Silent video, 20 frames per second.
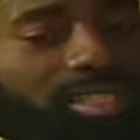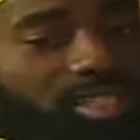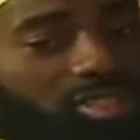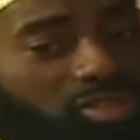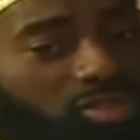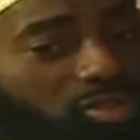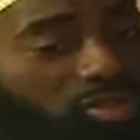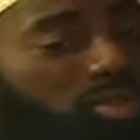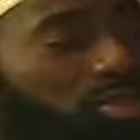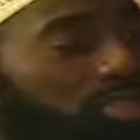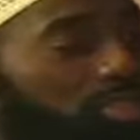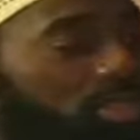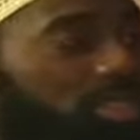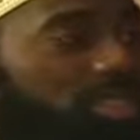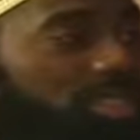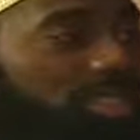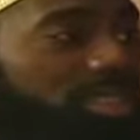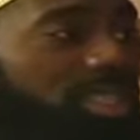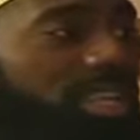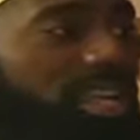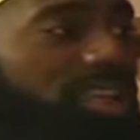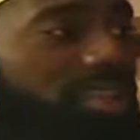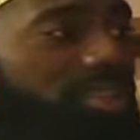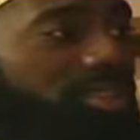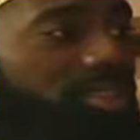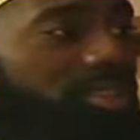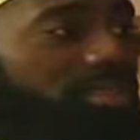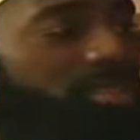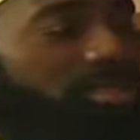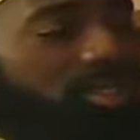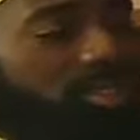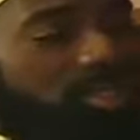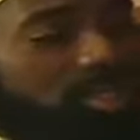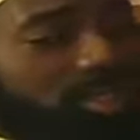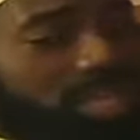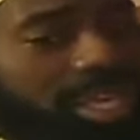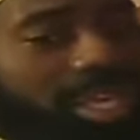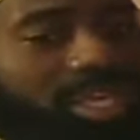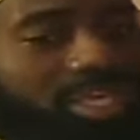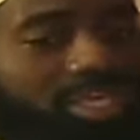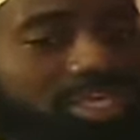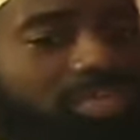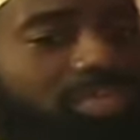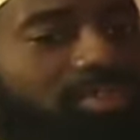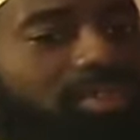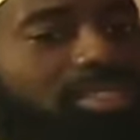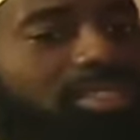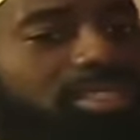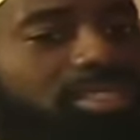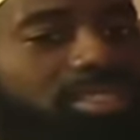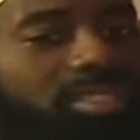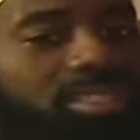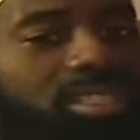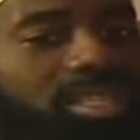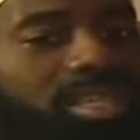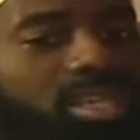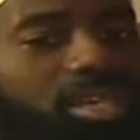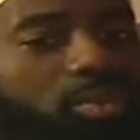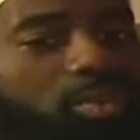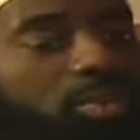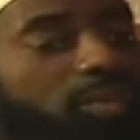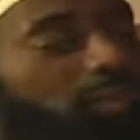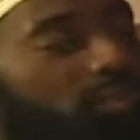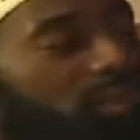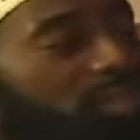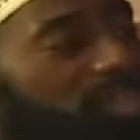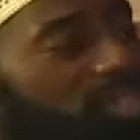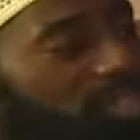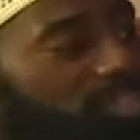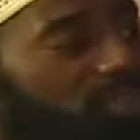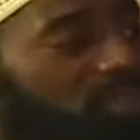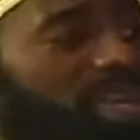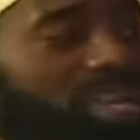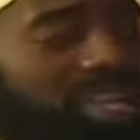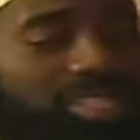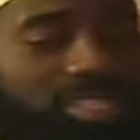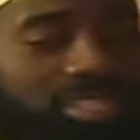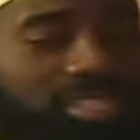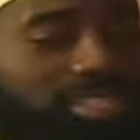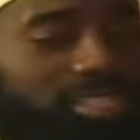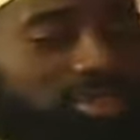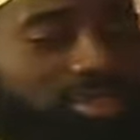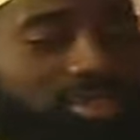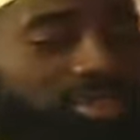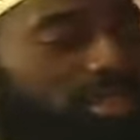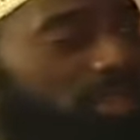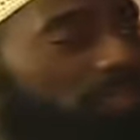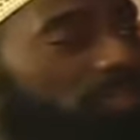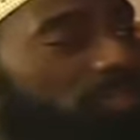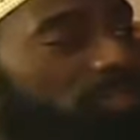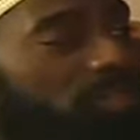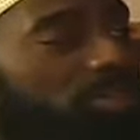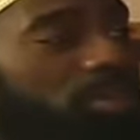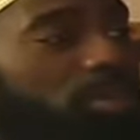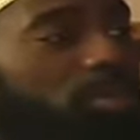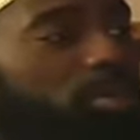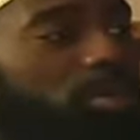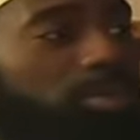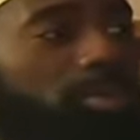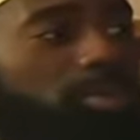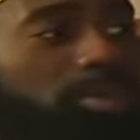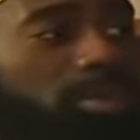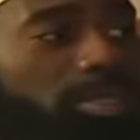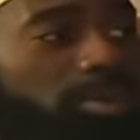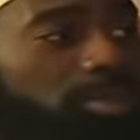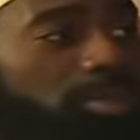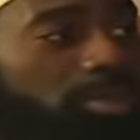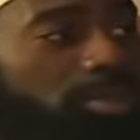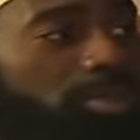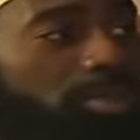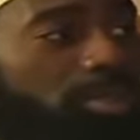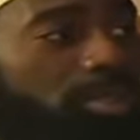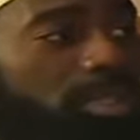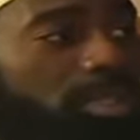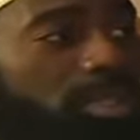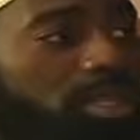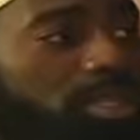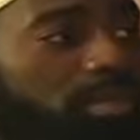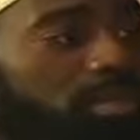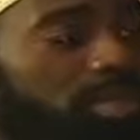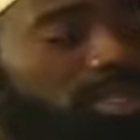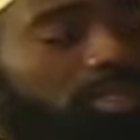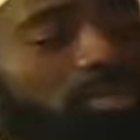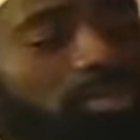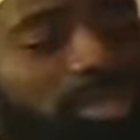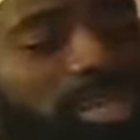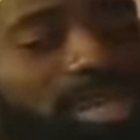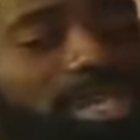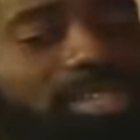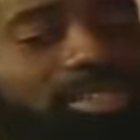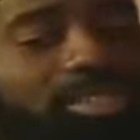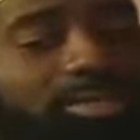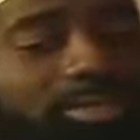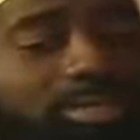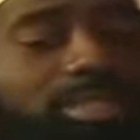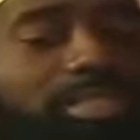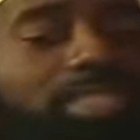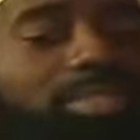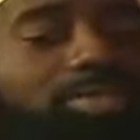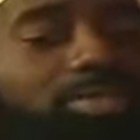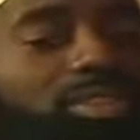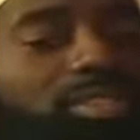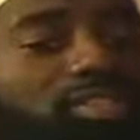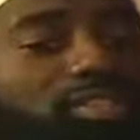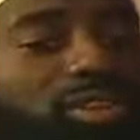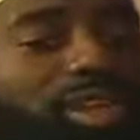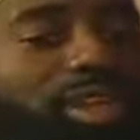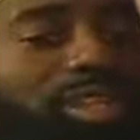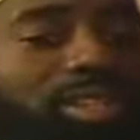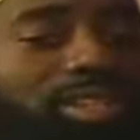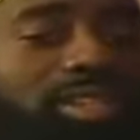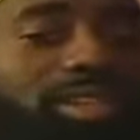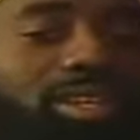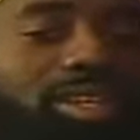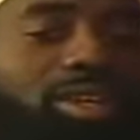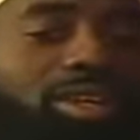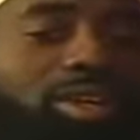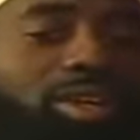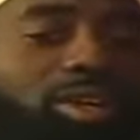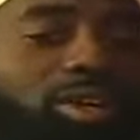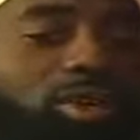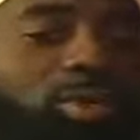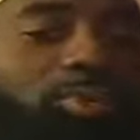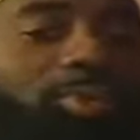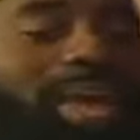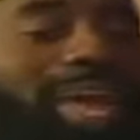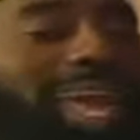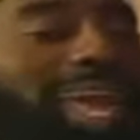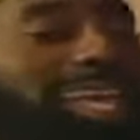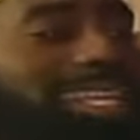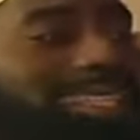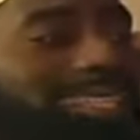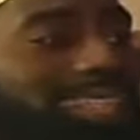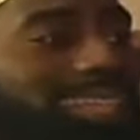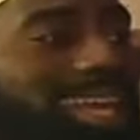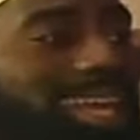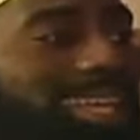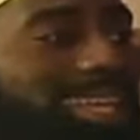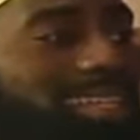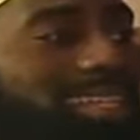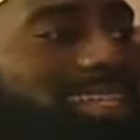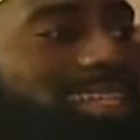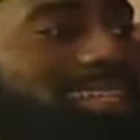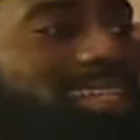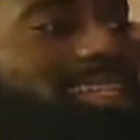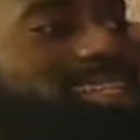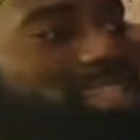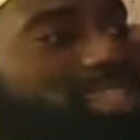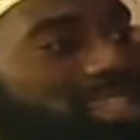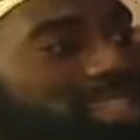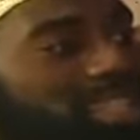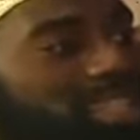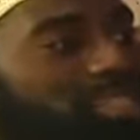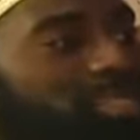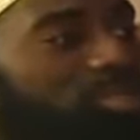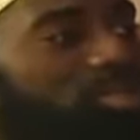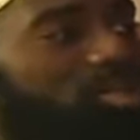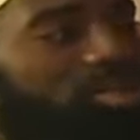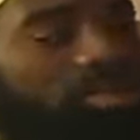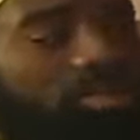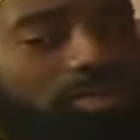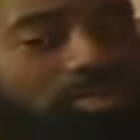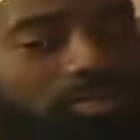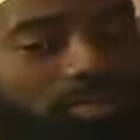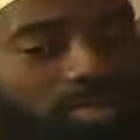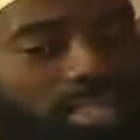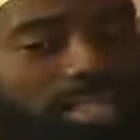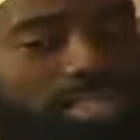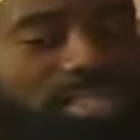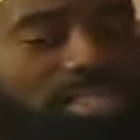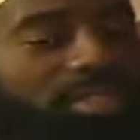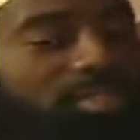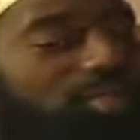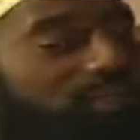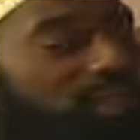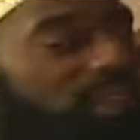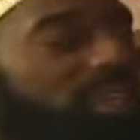they're drawn to this character, but the reality of it is we face tragedies no different from normal people. But the reality of it is we try to go past that and continue to feed the